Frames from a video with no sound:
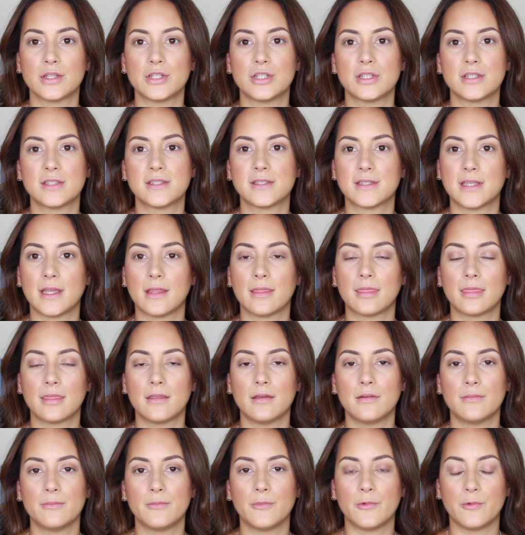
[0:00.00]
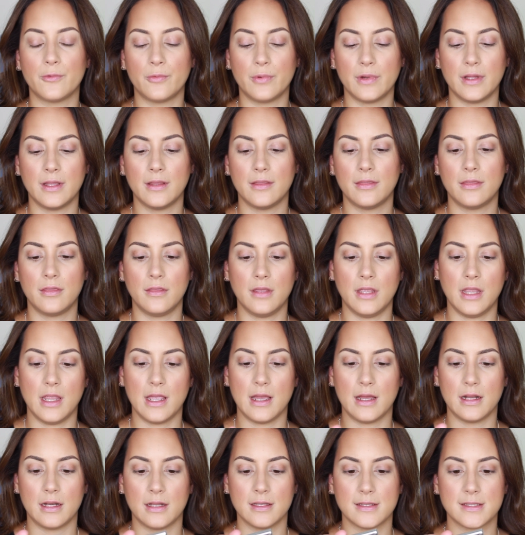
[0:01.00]
I just set them with the
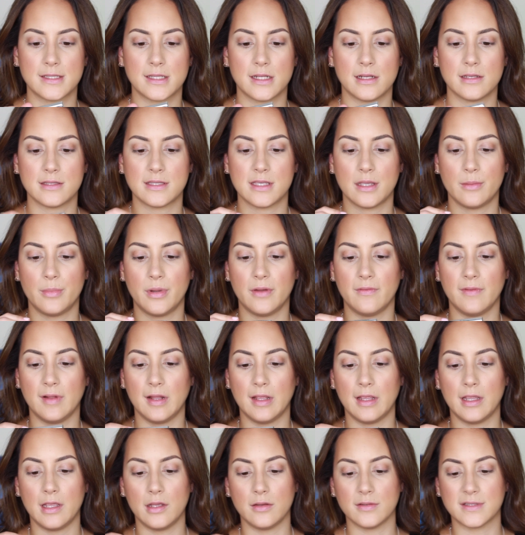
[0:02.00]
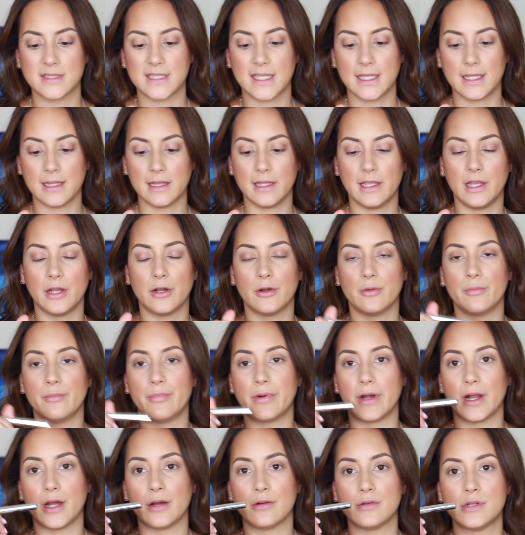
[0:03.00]
Anastasia Beverly Hills Clear
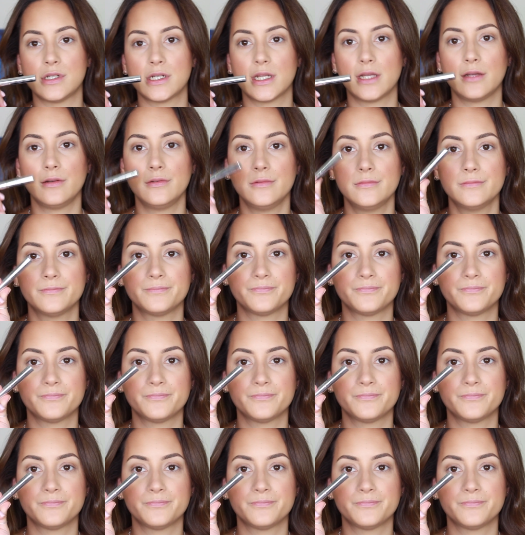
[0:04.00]
Brow Gel.